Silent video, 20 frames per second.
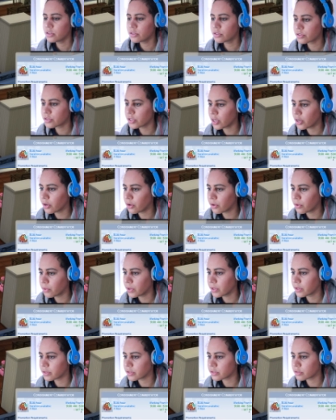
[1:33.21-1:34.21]

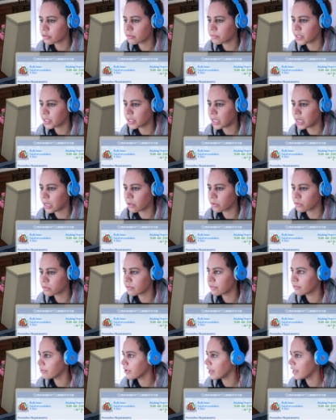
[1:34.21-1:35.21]
So this would be a lot
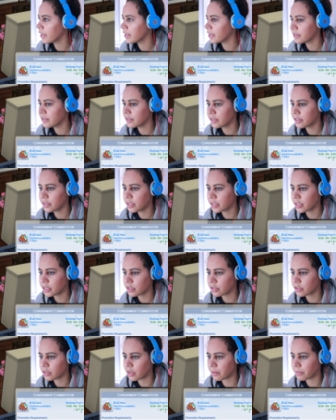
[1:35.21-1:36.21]
of fun.
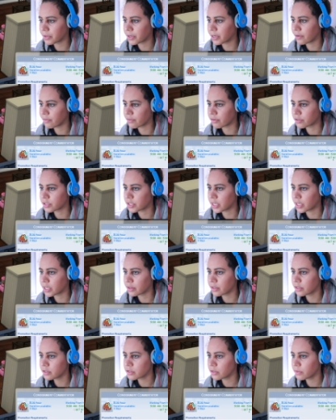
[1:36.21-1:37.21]
I'm gonna have her
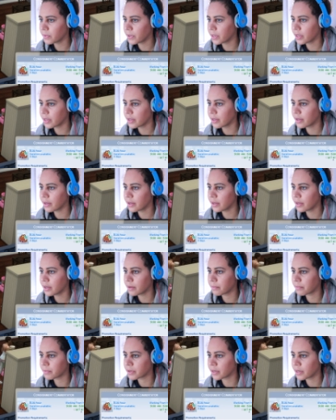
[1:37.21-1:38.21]
take this away.
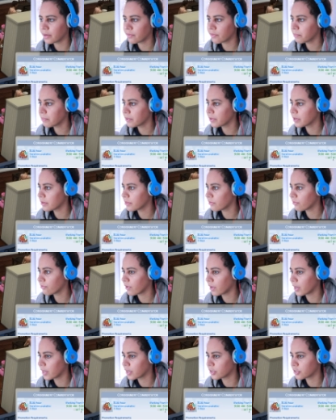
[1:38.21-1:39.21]
I'm gonna have her put out the
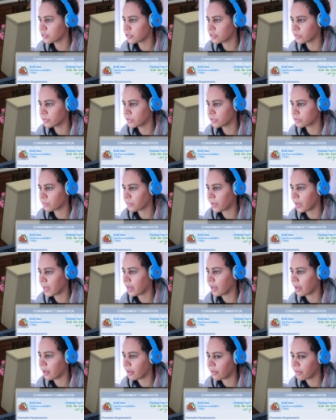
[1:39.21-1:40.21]
fire too as
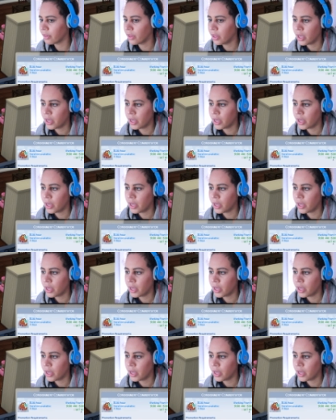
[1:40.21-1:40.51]
well.